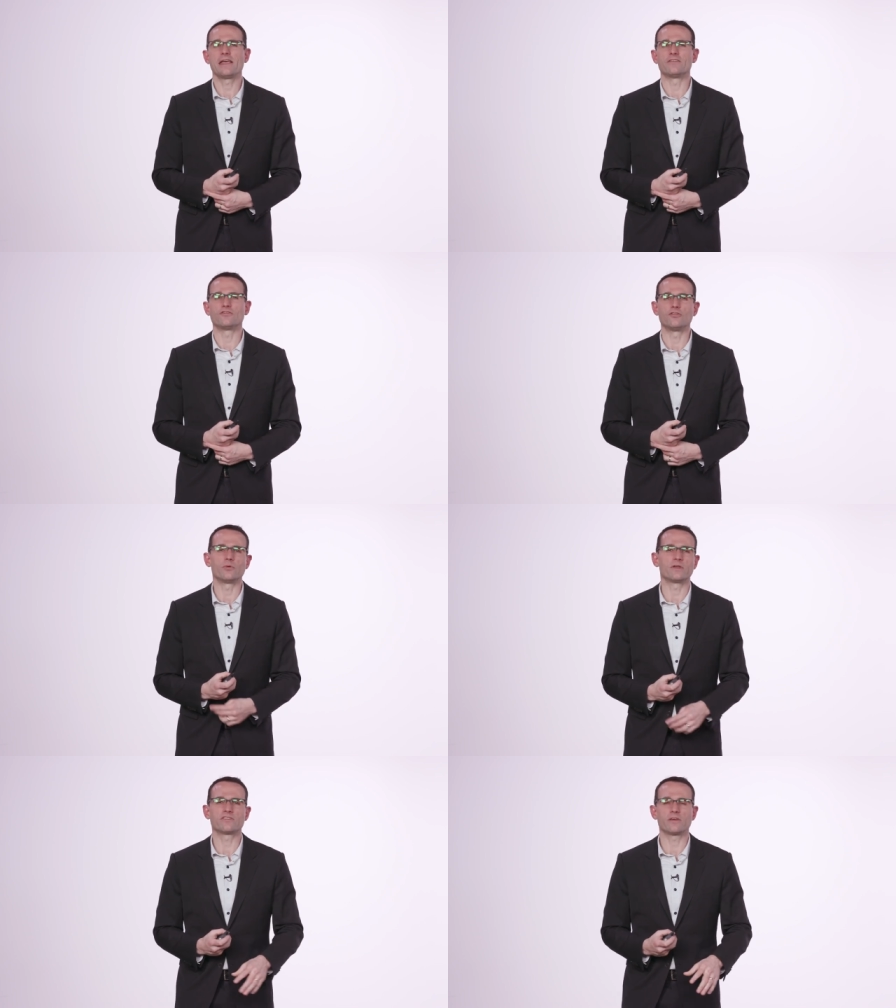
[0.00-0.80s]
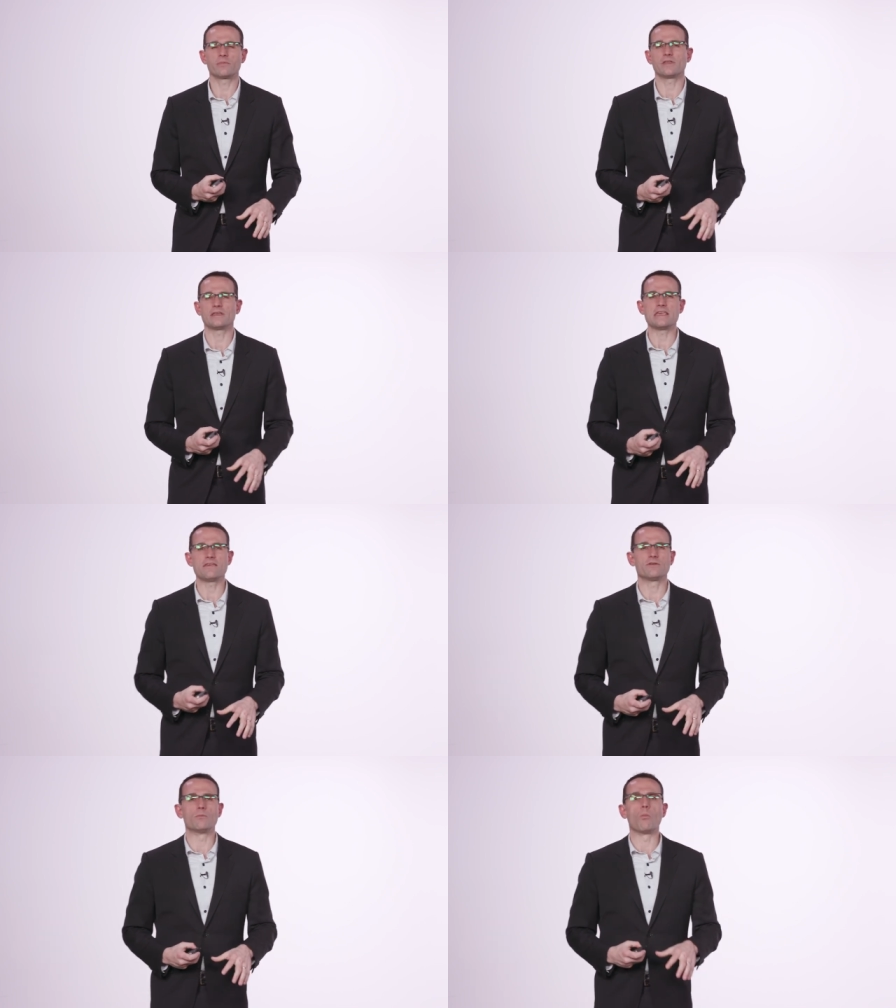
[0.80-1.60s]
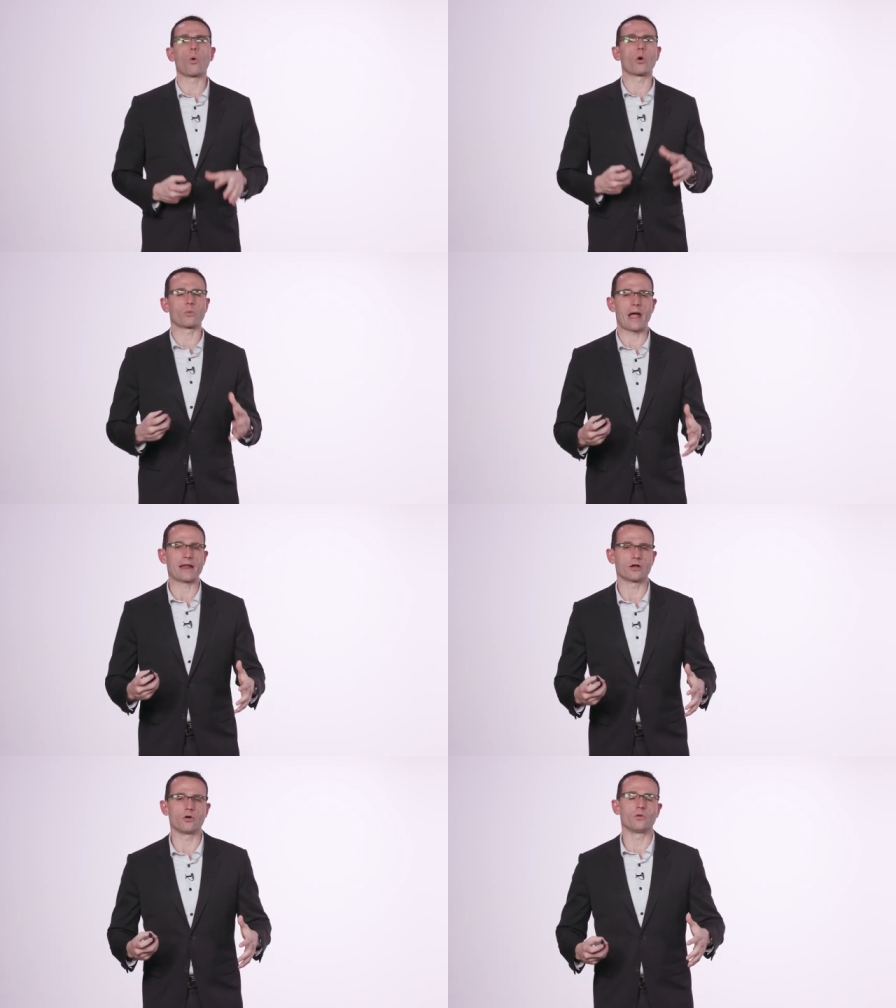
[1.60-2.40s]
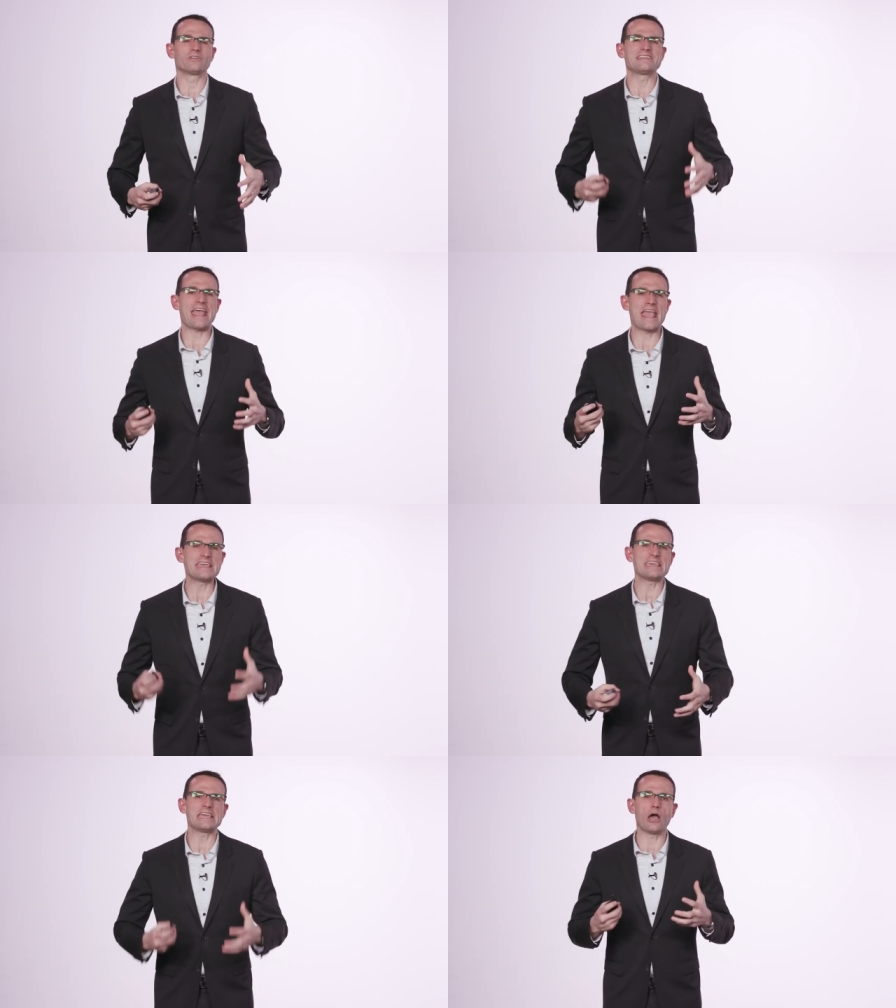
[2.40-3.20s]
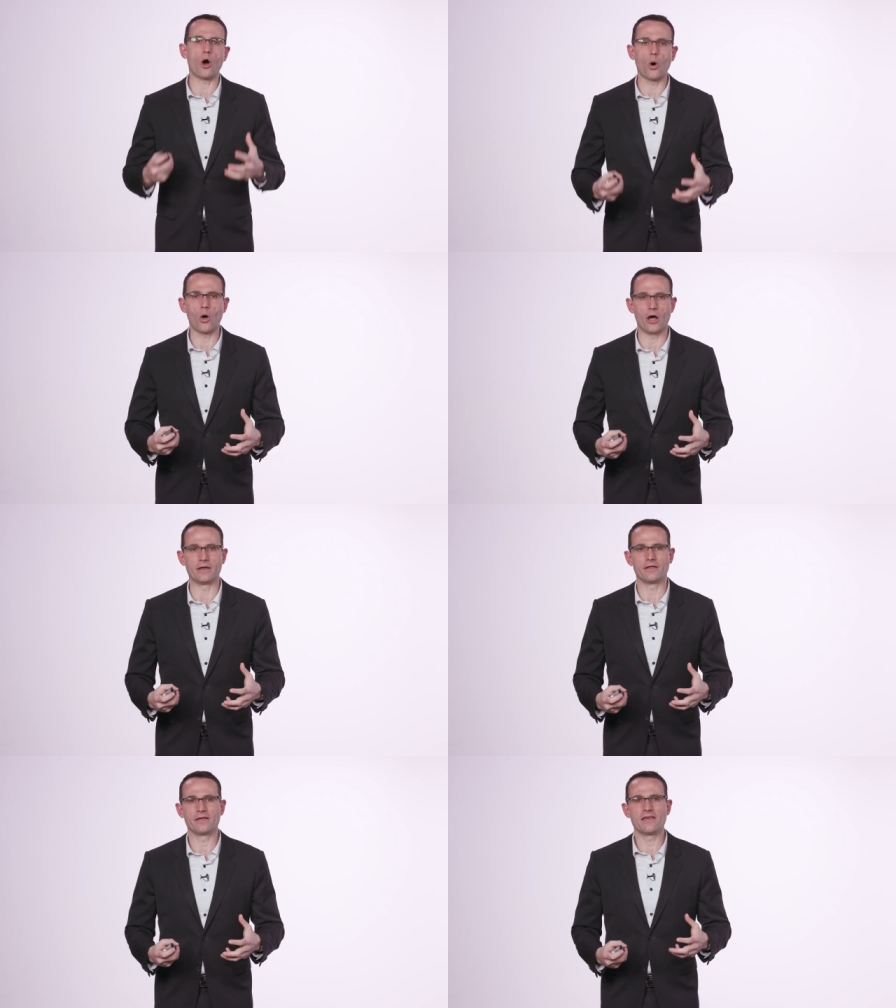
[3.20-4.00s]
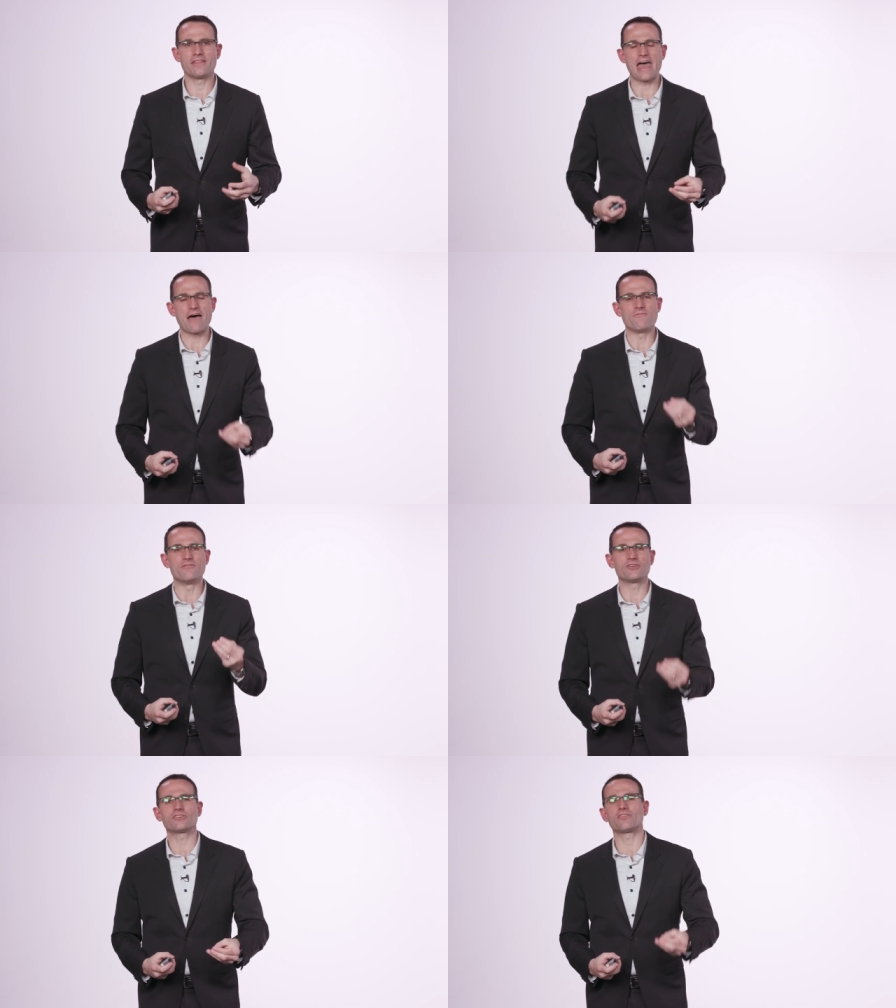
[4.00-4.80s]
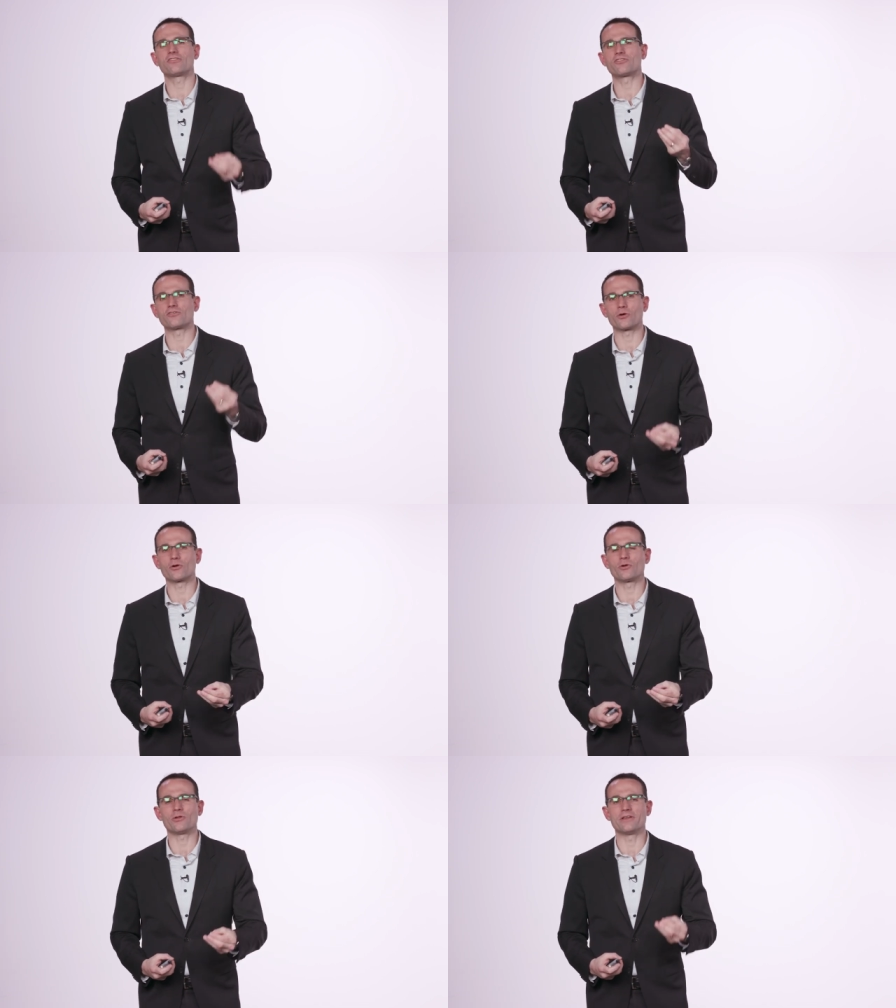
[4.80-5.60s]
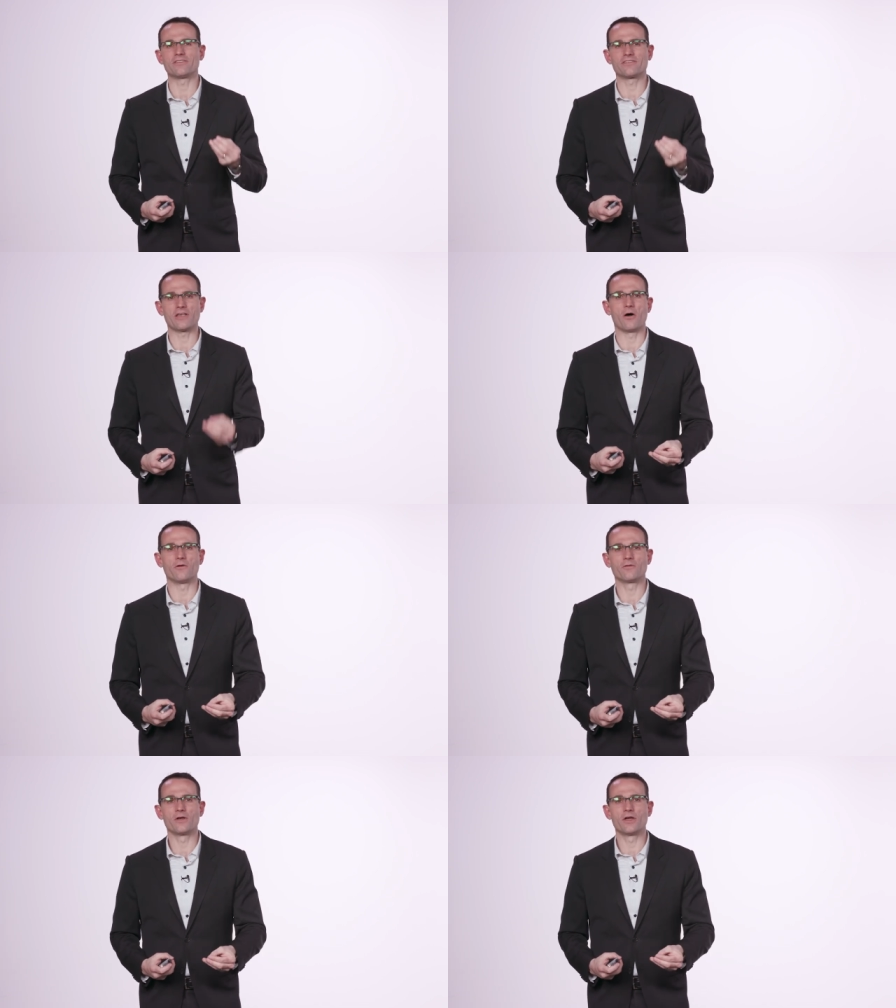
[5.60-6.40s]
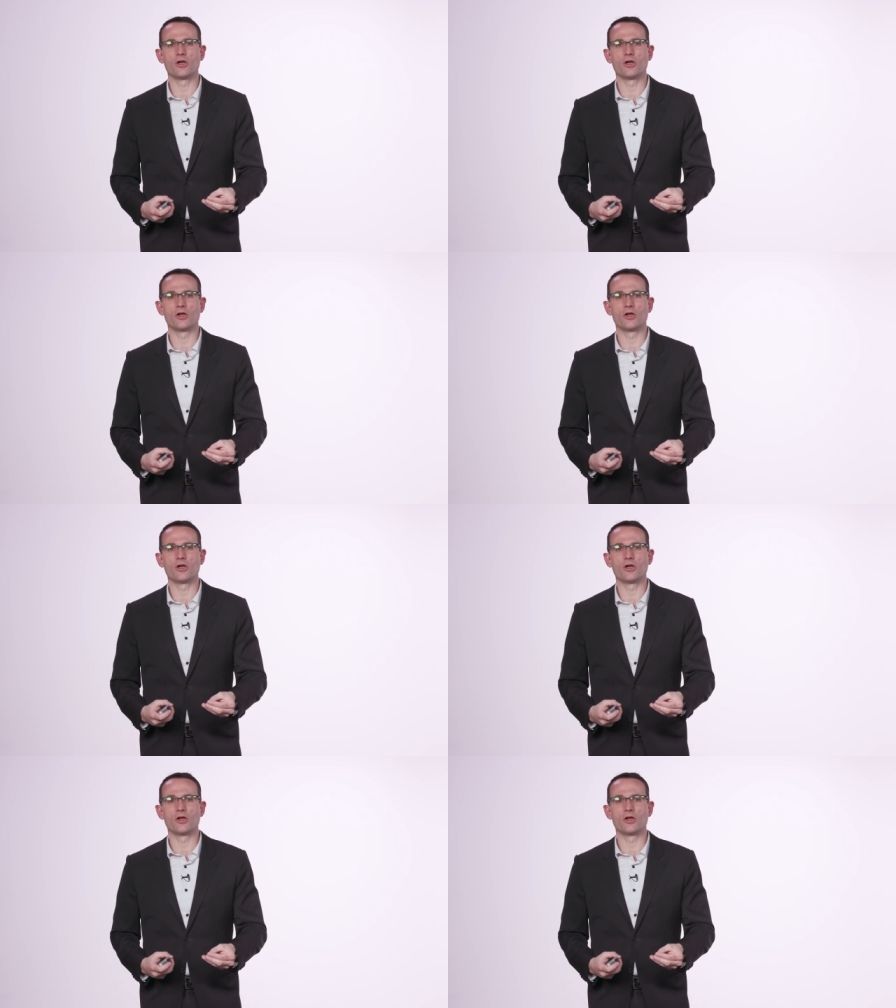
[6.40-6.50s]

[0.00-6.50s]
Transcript: is doing something even more radical, taking on that vicious circle itself,